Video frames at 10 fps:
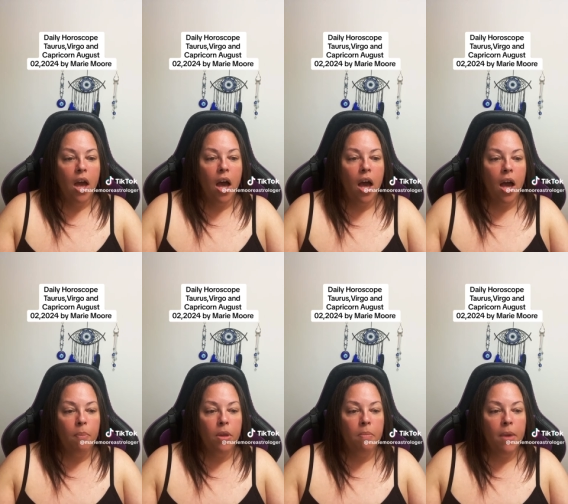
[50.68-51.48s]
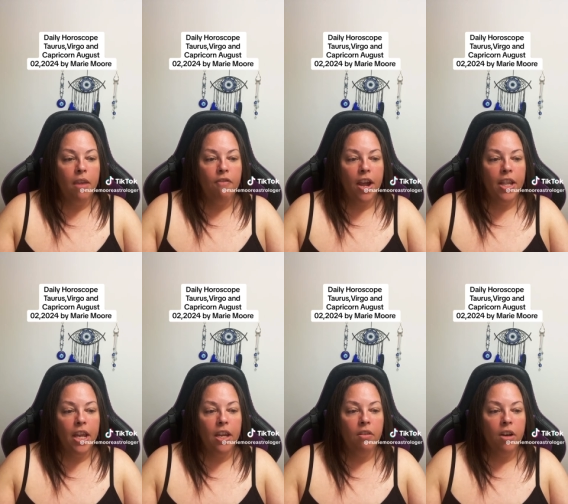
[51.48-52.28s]
Um, you may find
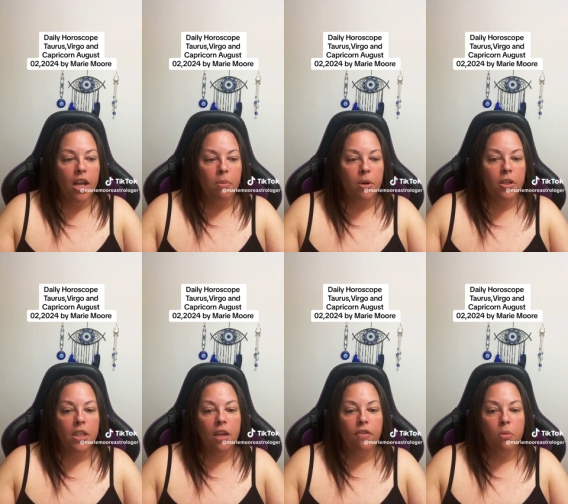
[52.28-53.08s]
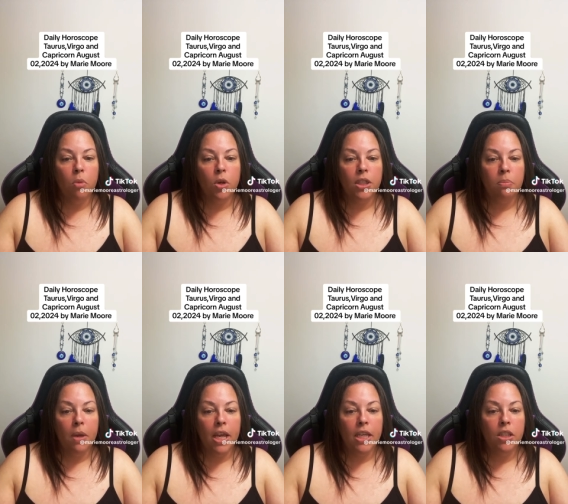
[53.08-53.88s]
that your neighbors give you more
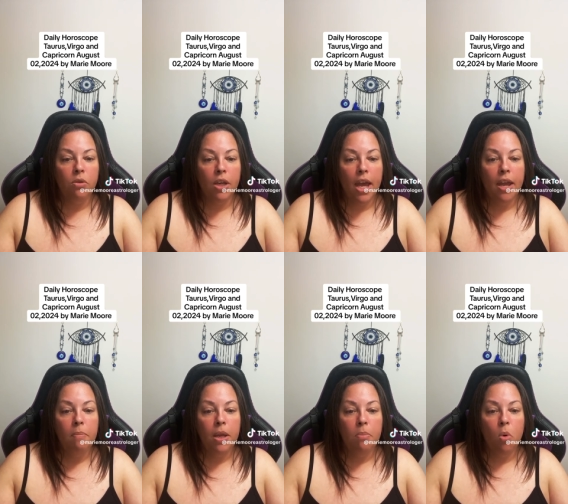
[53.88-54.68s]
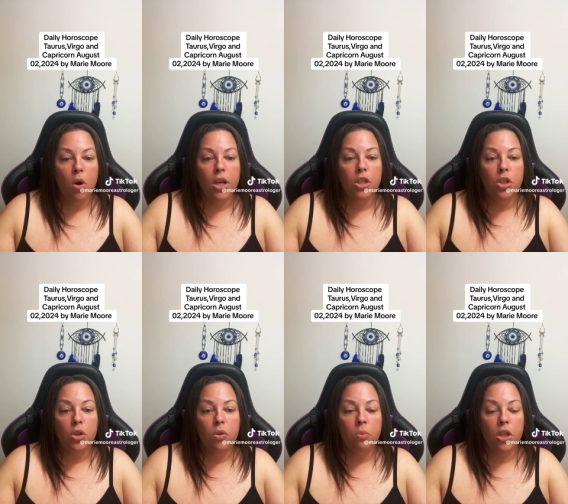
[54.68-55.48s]
space. You can be more in
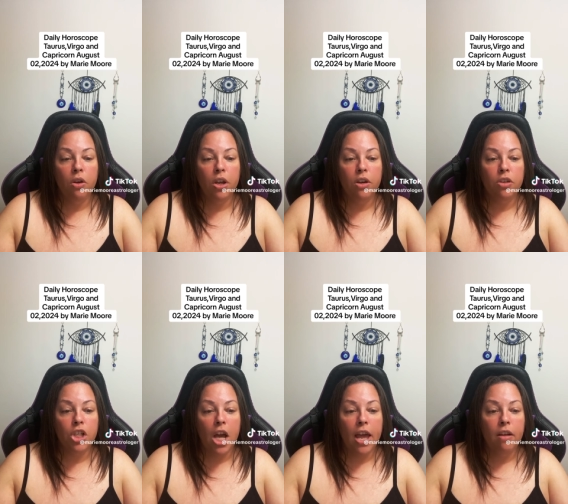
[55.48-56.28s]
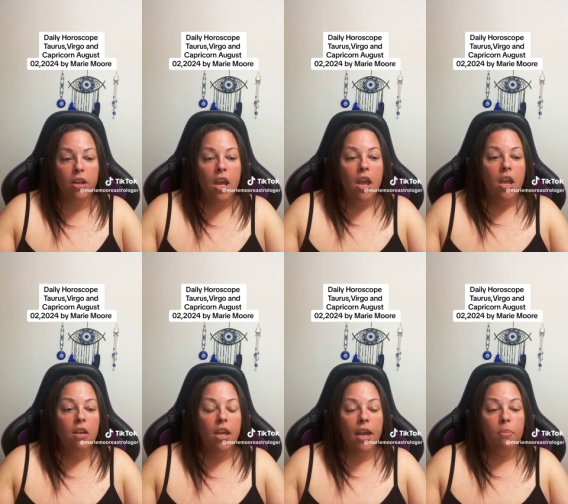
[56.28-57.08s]
tune with your inner child.
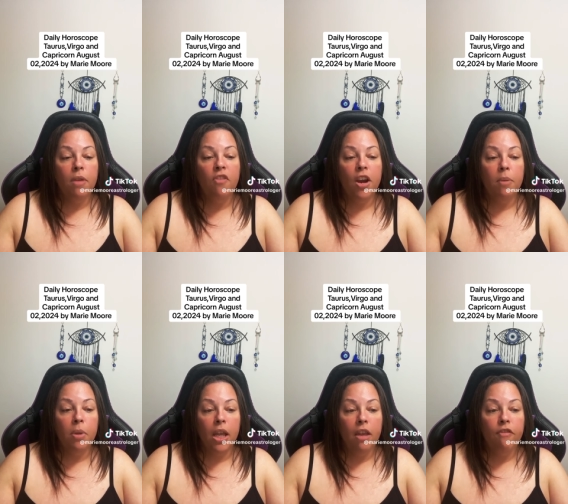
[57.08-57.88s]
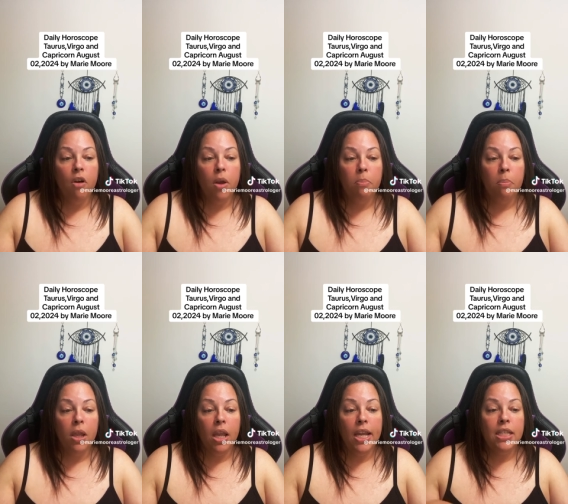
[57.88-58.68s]
You can be very playful, and
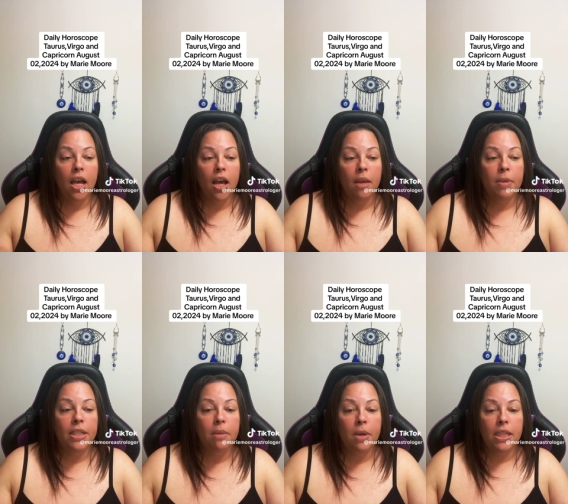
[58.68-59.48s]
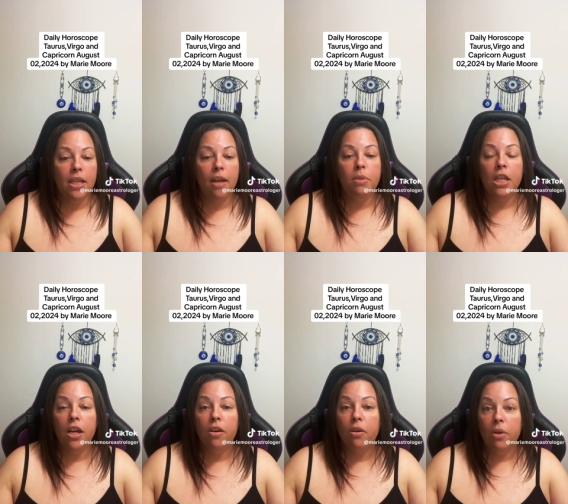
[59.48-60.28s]
playtime is the best time to
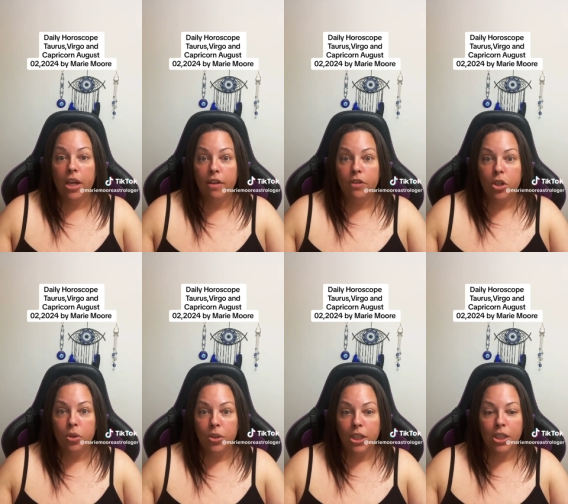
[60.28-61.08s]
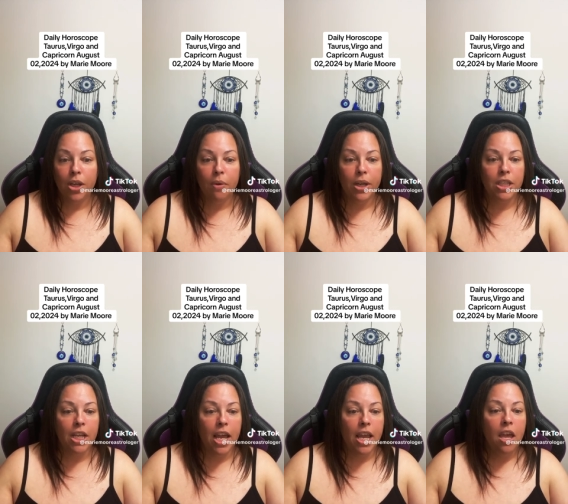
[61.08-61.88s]
get your creative juices going
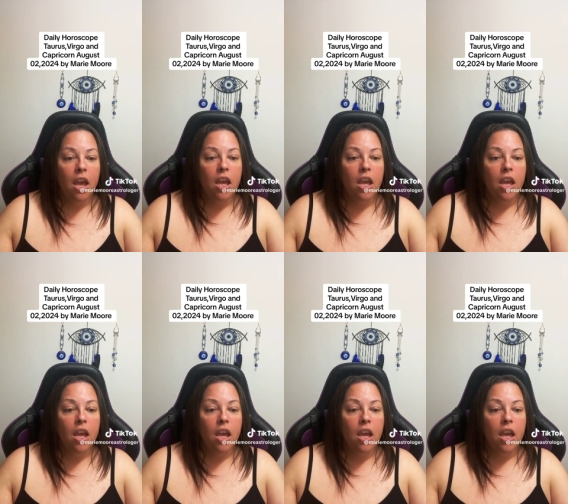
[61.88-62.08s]
today.